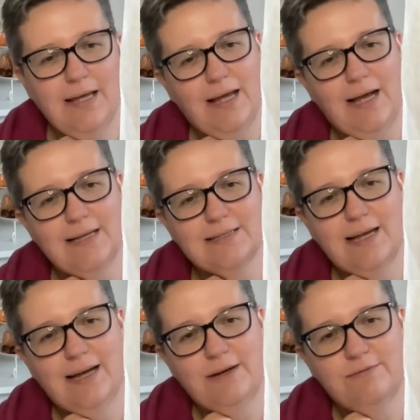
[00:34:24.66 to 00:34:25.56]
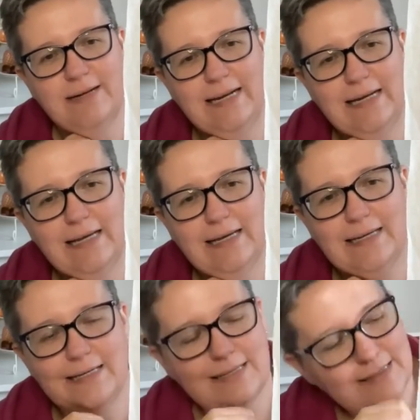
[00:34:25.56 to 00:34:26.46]
as I
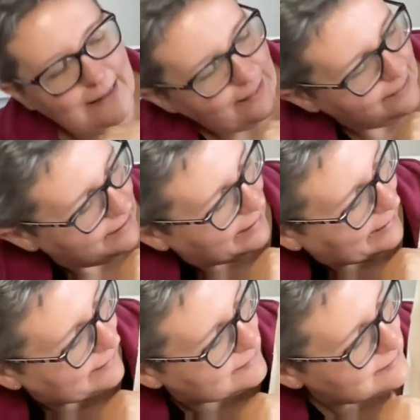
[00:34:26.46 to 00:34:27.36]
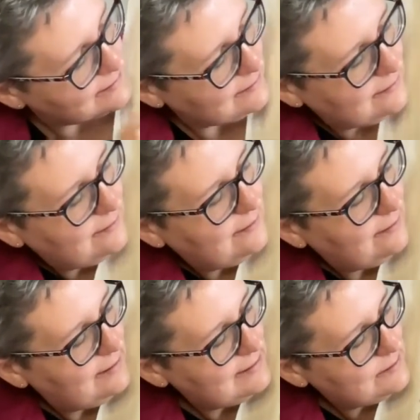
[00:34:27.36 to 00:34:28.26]
realized that
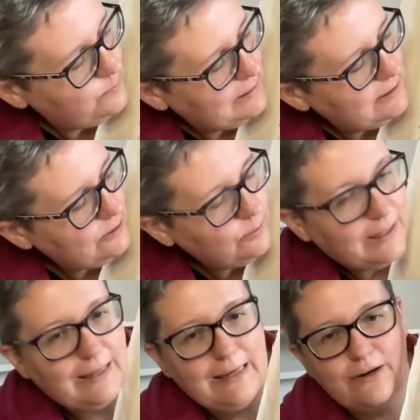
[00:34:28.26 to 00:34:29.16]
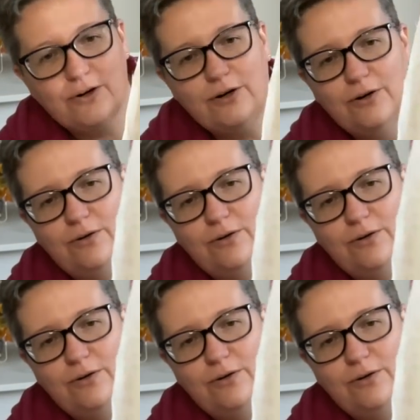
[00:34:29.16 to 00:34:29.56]
this window here,